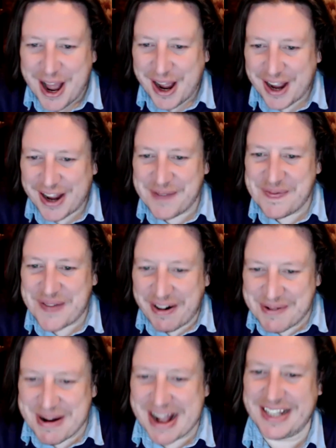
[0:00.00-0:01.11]
I'm very
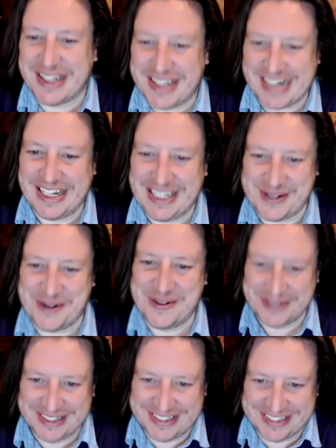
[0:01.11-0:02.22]
well, thank you.
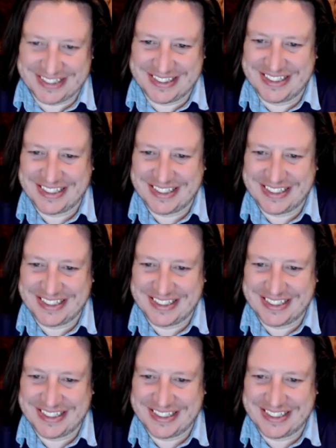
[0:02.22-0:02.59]
Well,